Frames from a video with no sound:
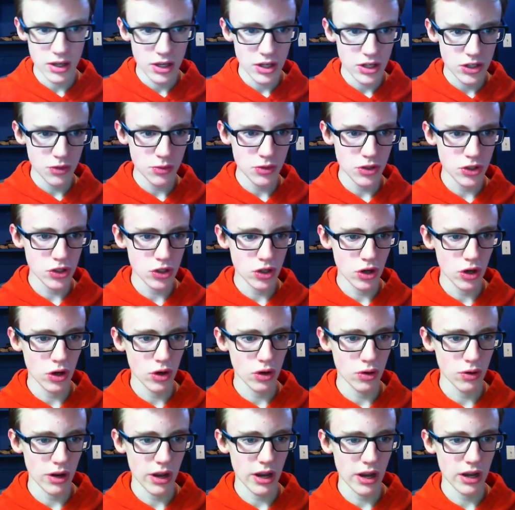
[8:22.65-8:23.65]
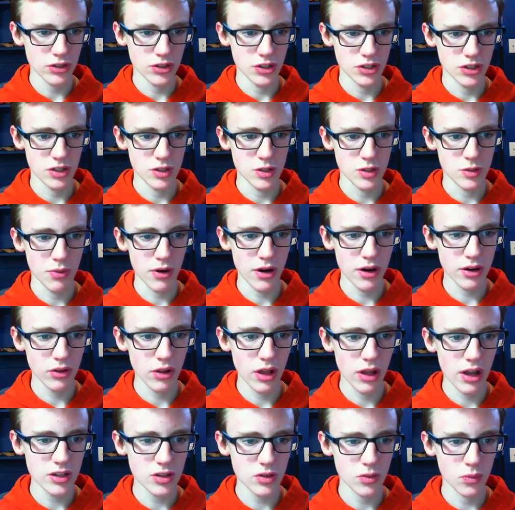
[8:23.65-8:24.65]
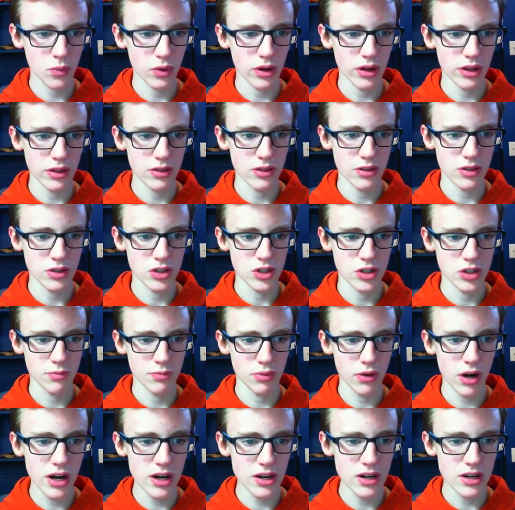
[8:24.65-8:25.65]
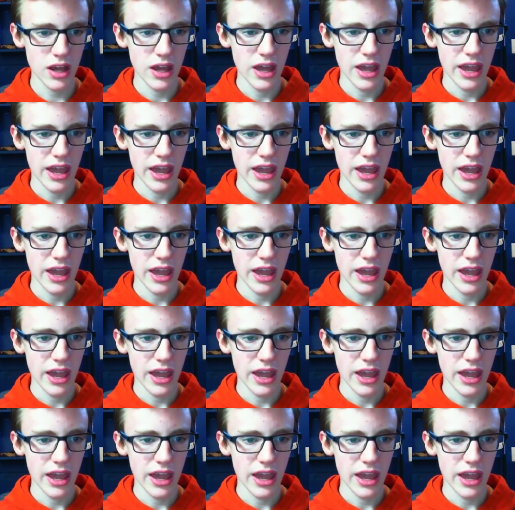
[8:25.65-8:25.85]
So we'll just go access the sprite class with sprite,